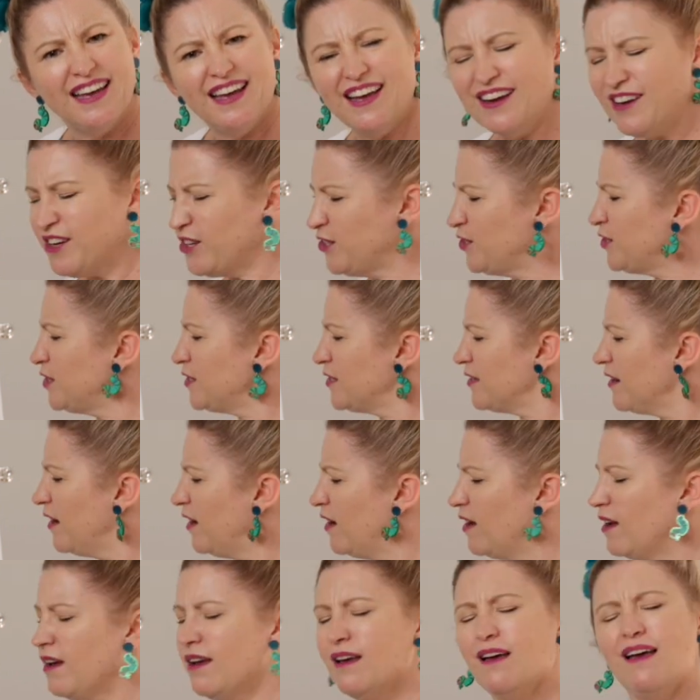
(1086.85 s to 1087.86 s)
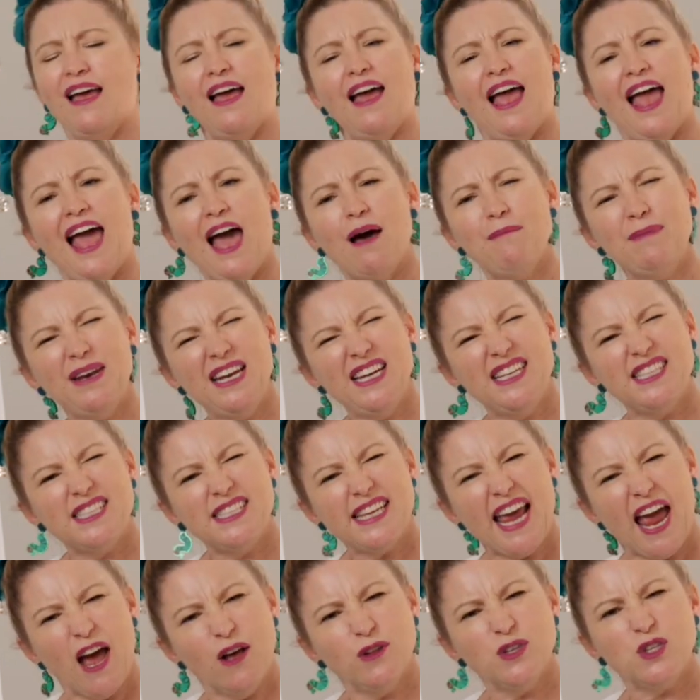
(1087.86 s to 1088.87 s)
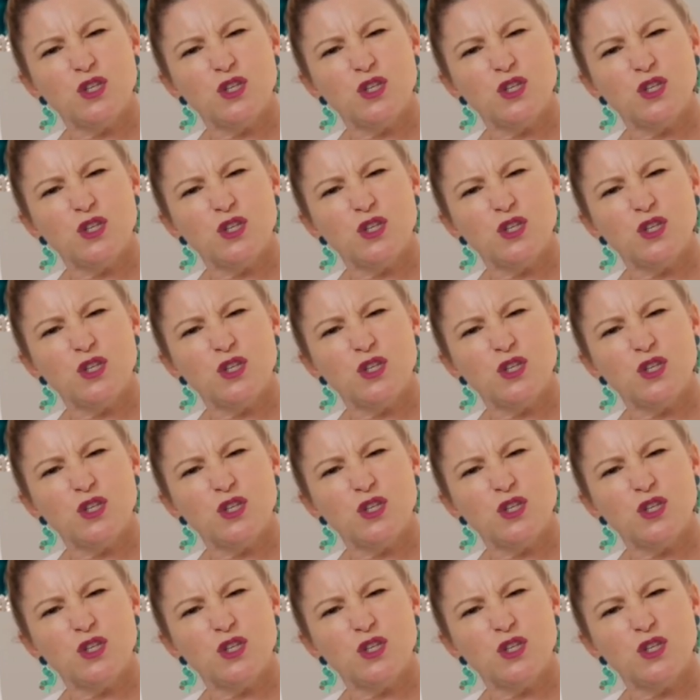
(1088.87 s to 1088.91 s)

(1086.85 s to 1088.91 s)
Because how many sounds